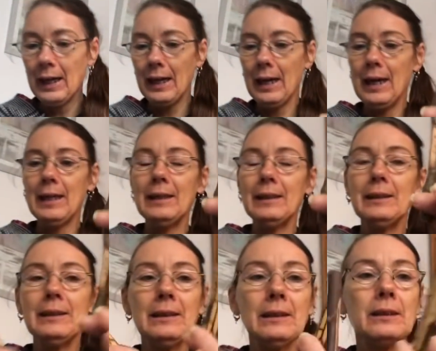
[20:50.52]

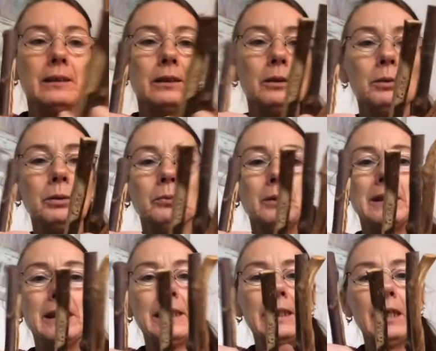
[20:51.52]
and what was
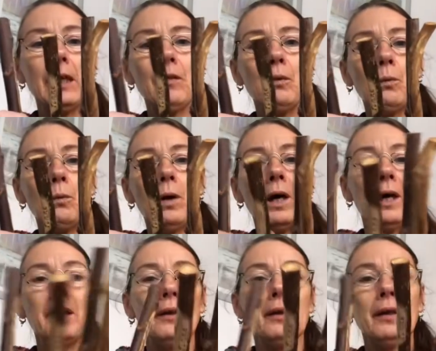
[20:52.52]
the other
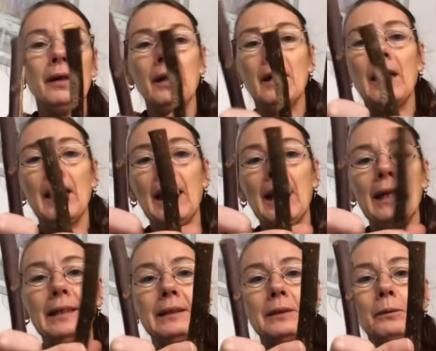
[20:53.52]
one,
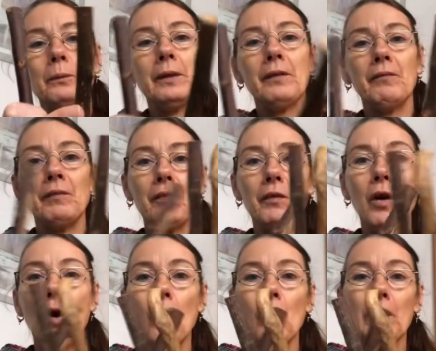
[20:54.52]
and with the
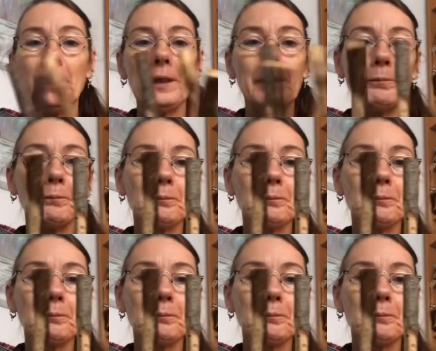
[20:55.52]
holly.